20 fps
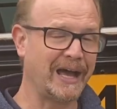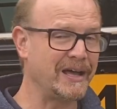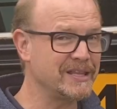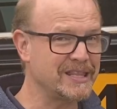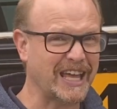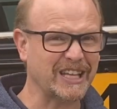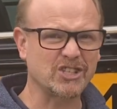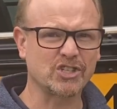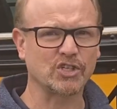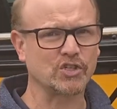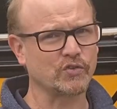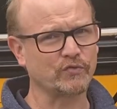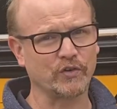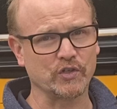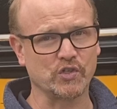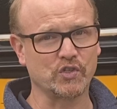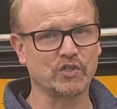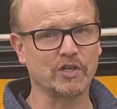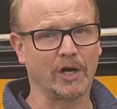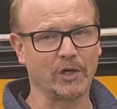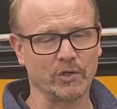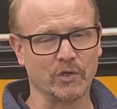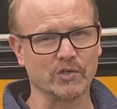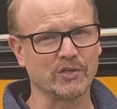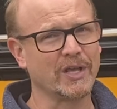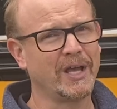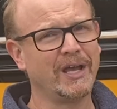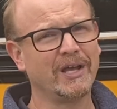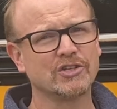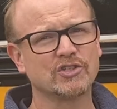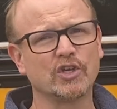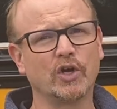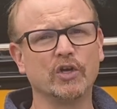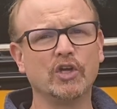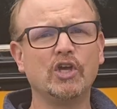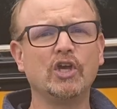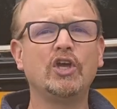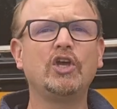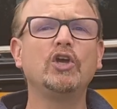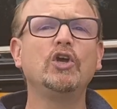That's just for starters. So
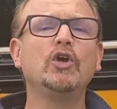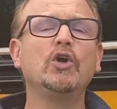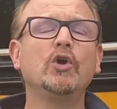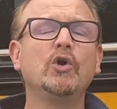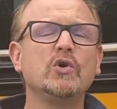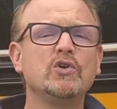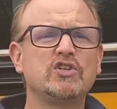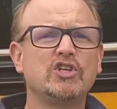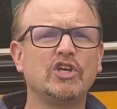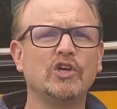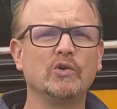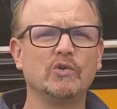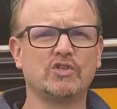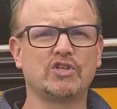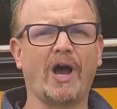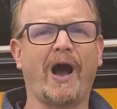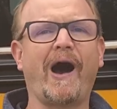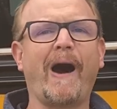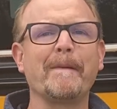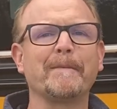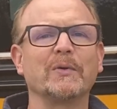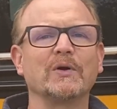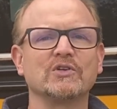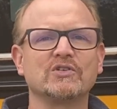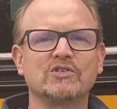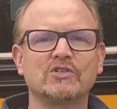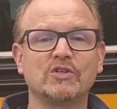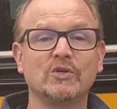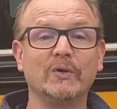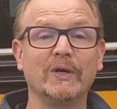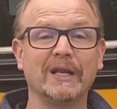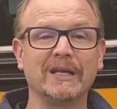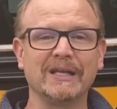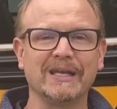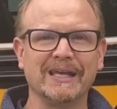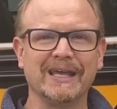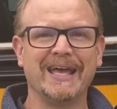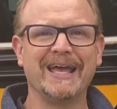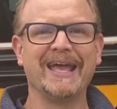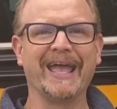huge, huge
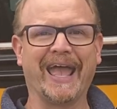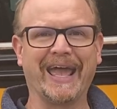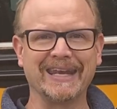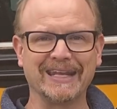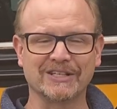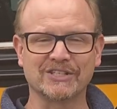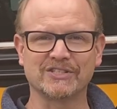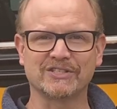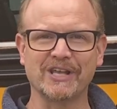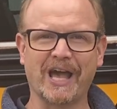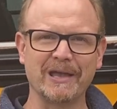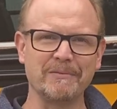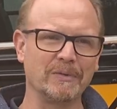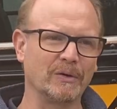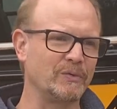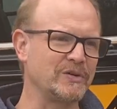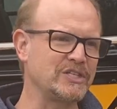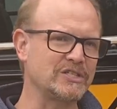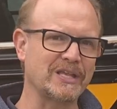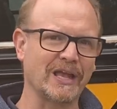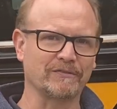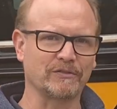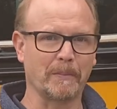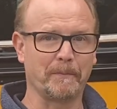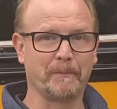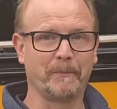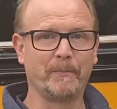opportunity and excitement. We just have to